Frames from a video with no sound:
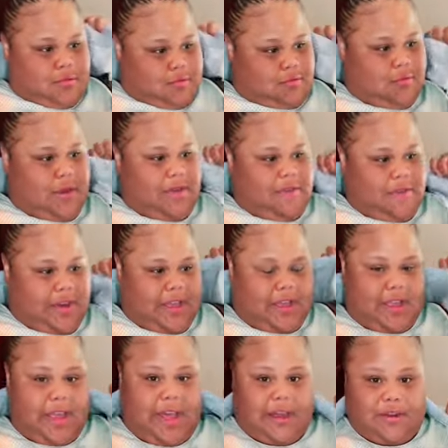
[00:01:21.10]
When I feel like
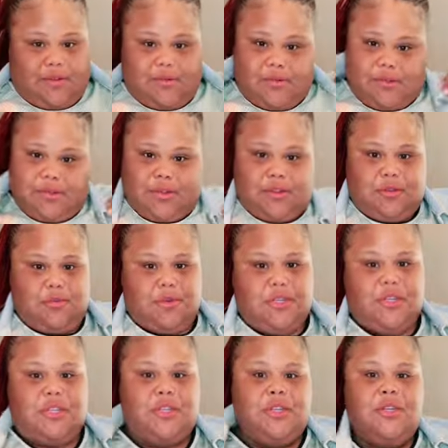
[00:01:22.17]
y'all doing too
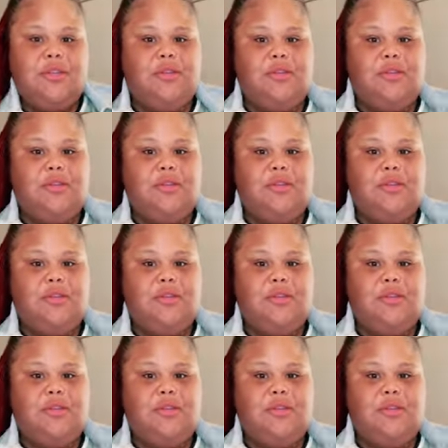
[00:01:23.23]
much.